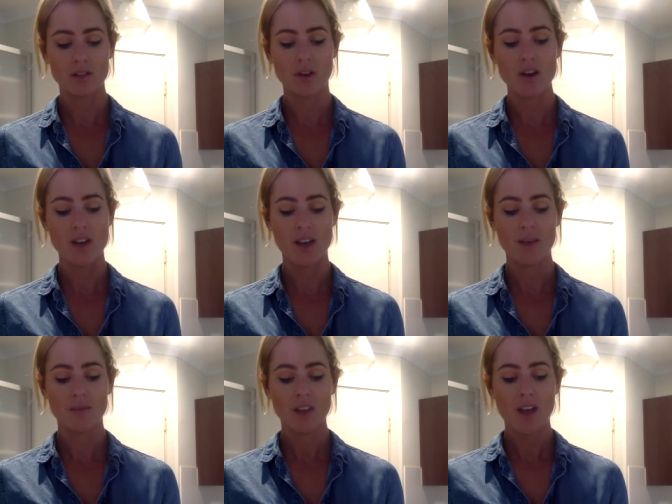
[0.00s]
yogurt,
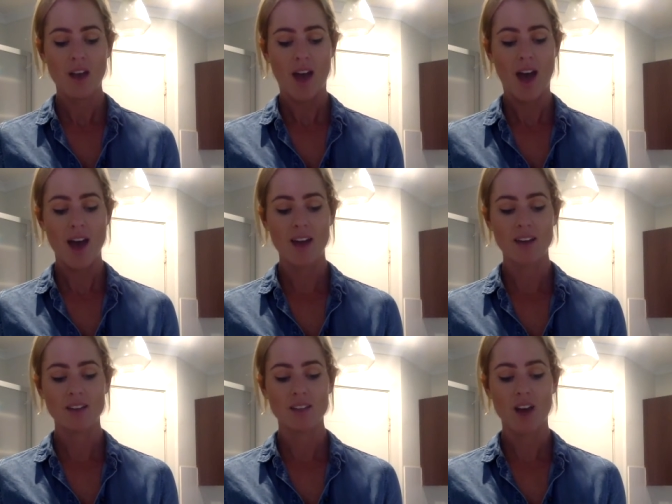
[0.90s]

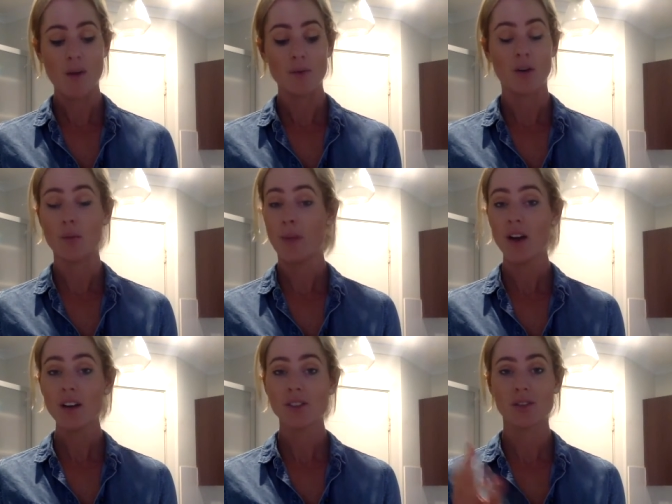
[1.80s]
and almond milk and
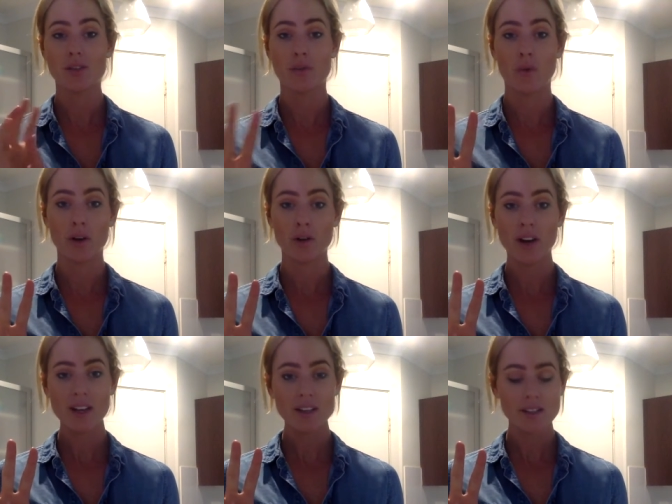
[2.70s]
berries, so just 4
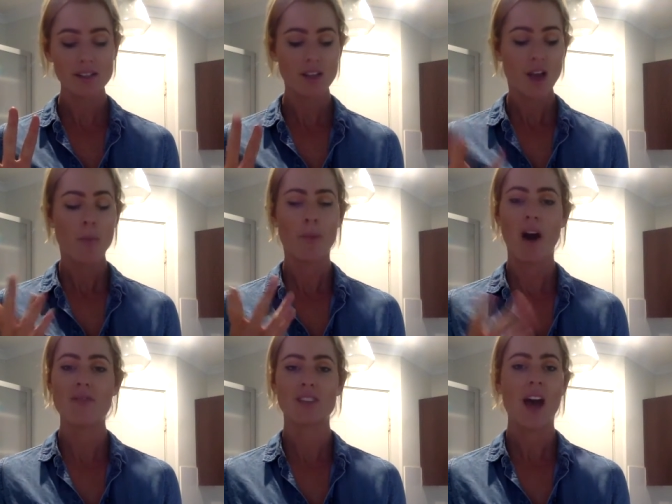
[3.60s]
ingredients,
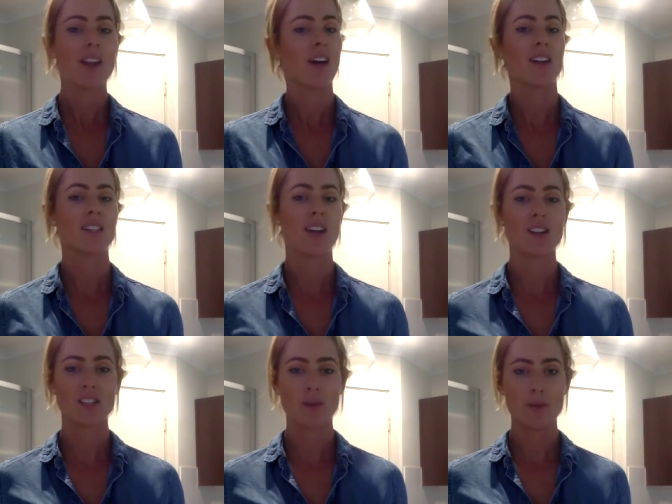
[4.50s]
but I've just added that today
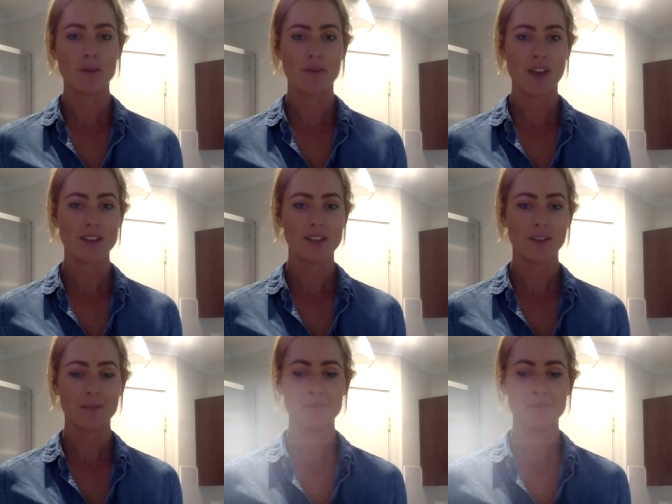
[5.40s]
just to be a bit fancy.